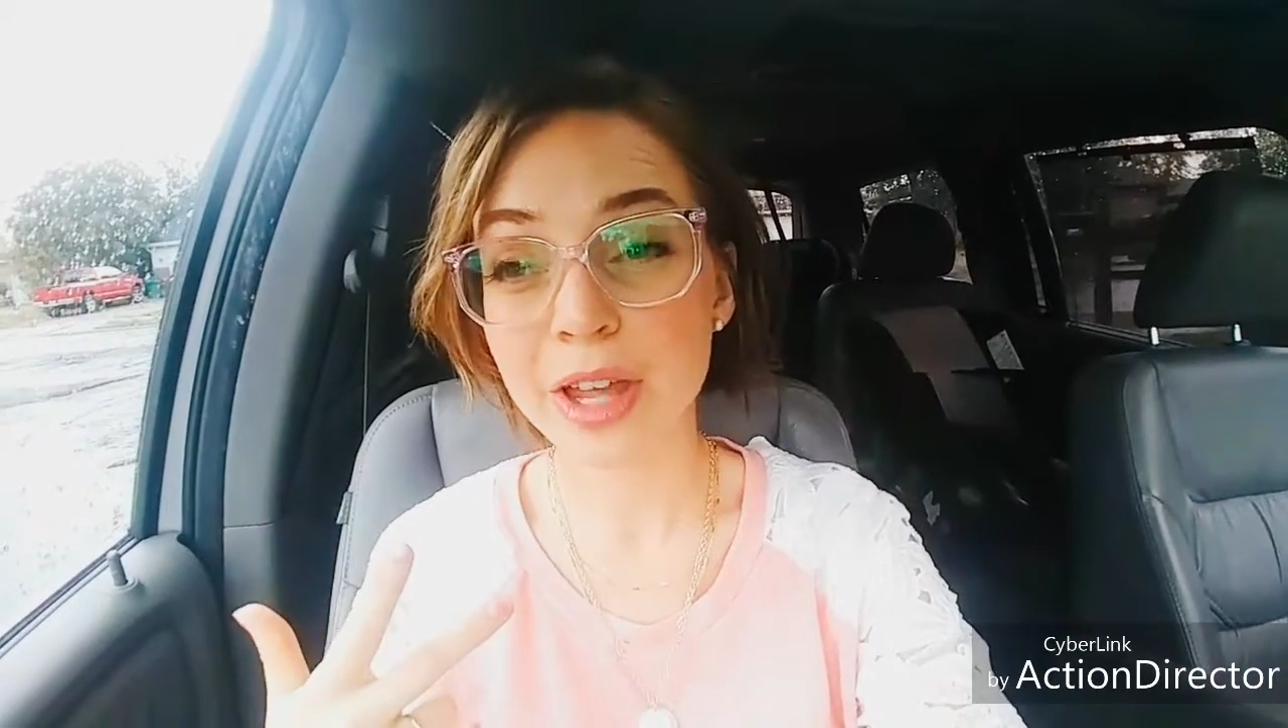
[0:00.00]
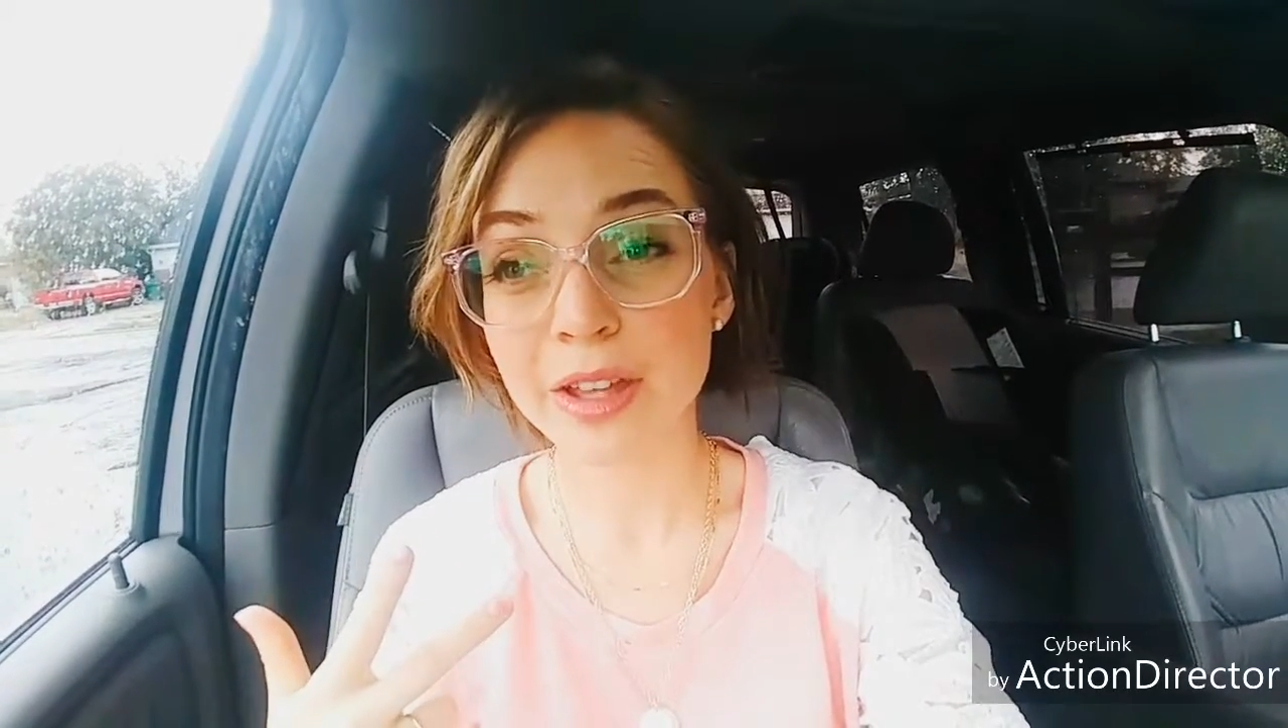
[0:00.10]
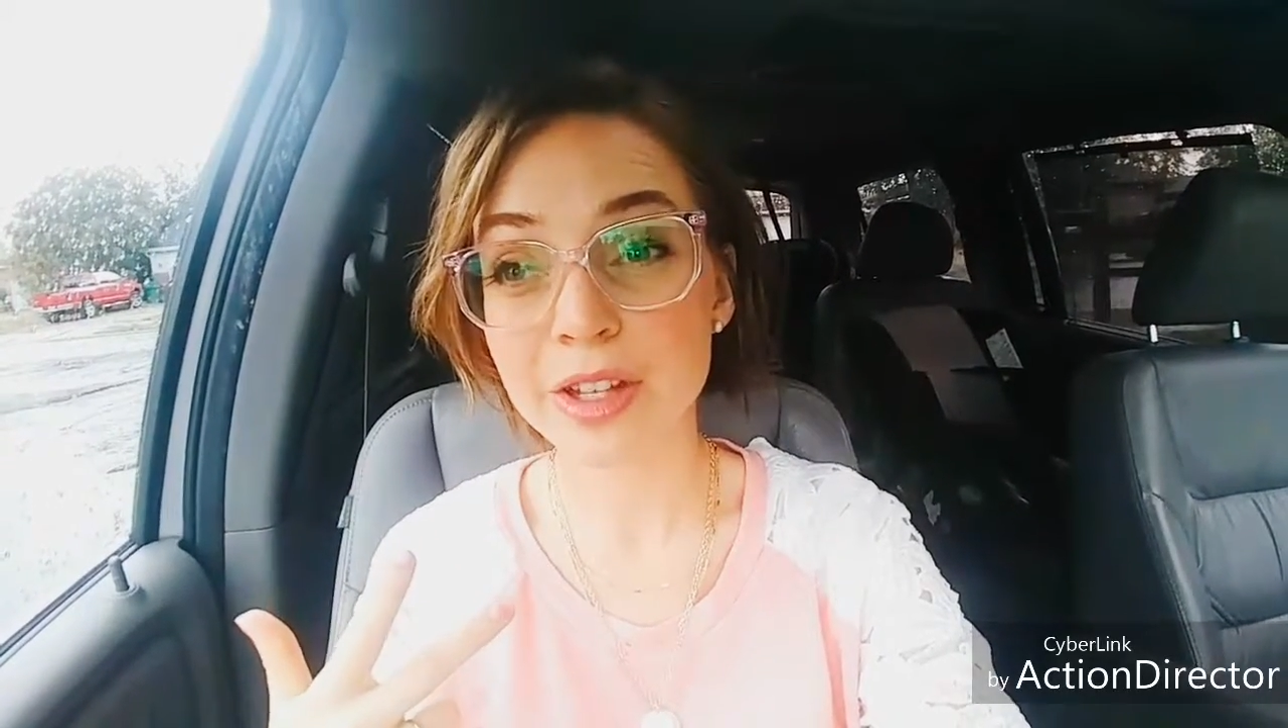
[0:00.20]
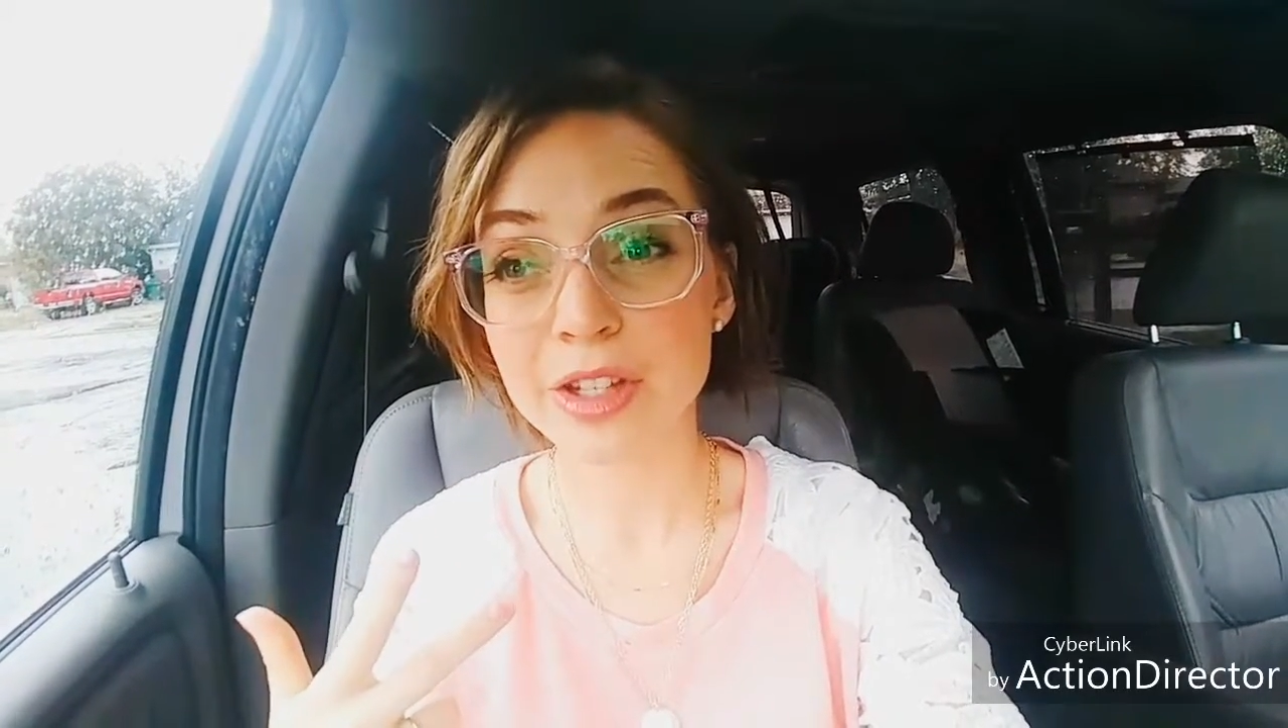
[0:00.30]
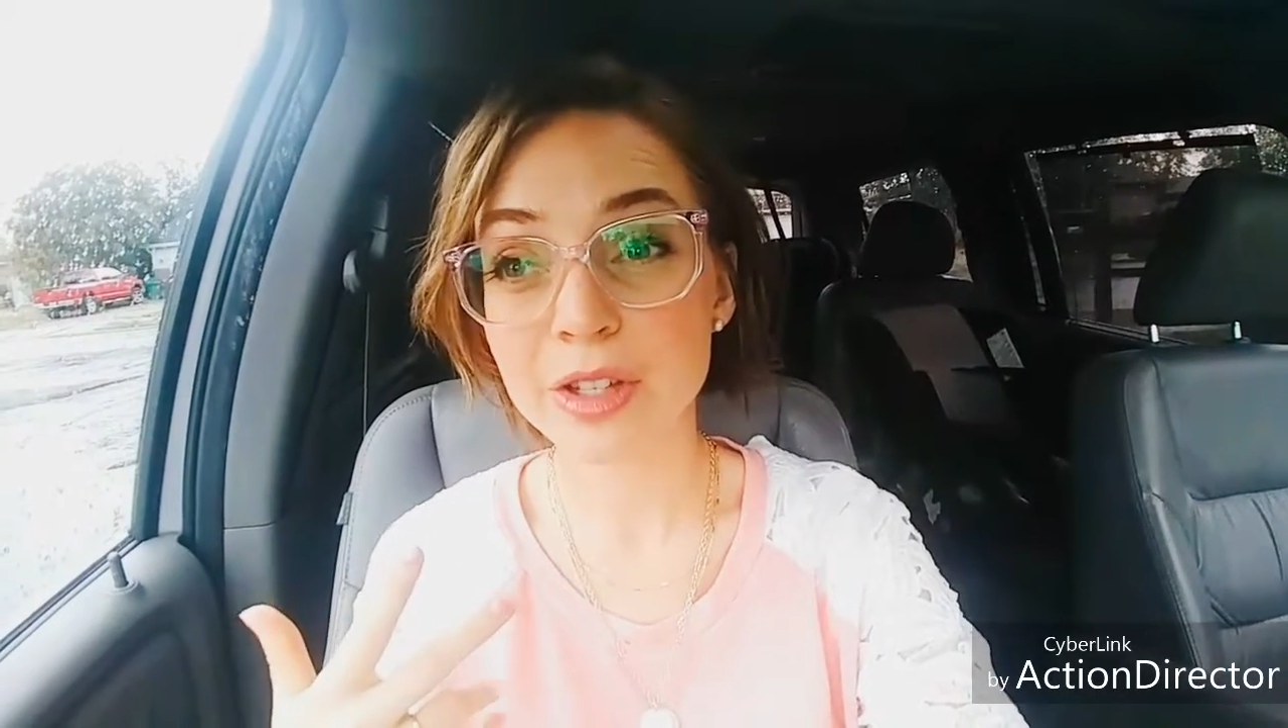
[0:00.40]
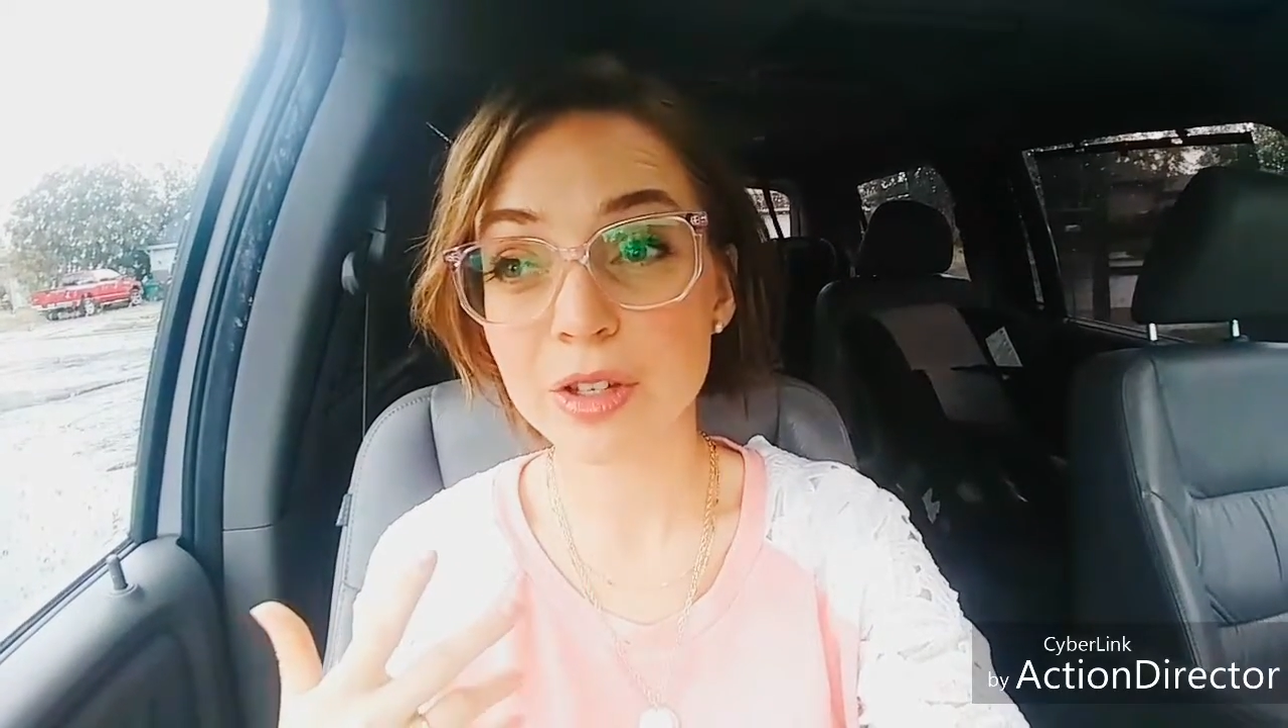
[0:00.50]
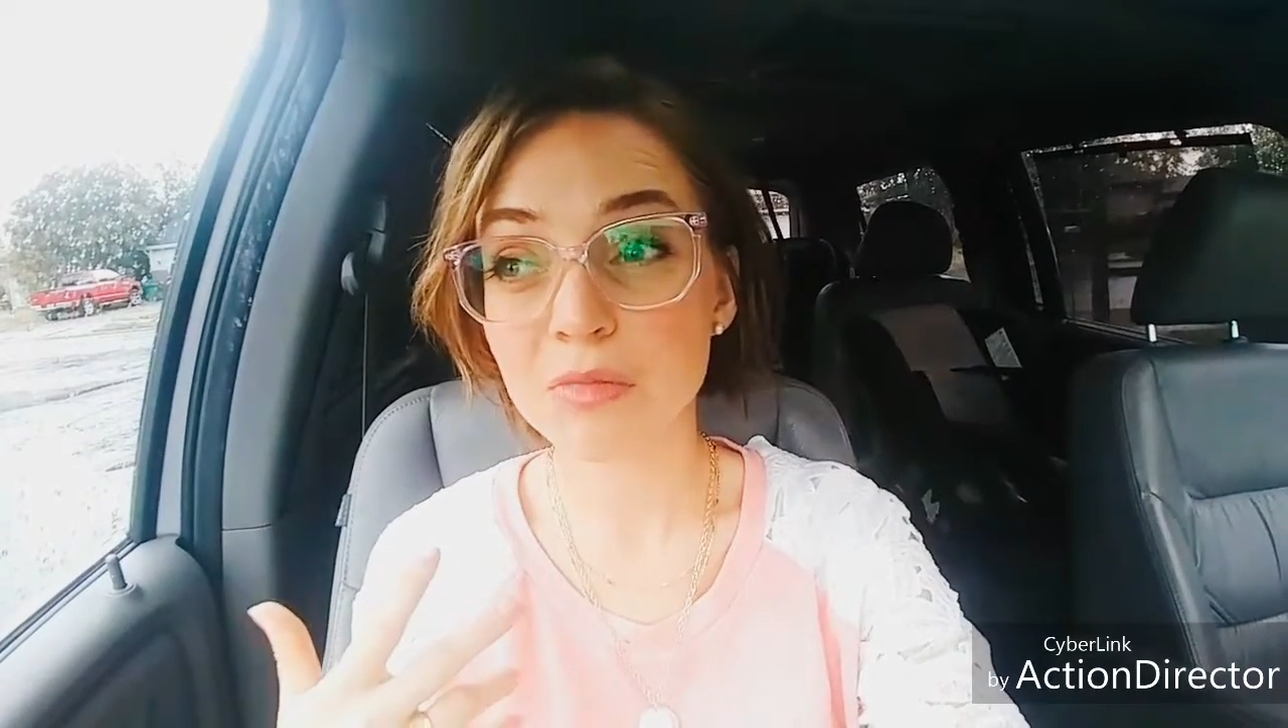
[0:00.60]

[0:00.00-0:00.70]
challenge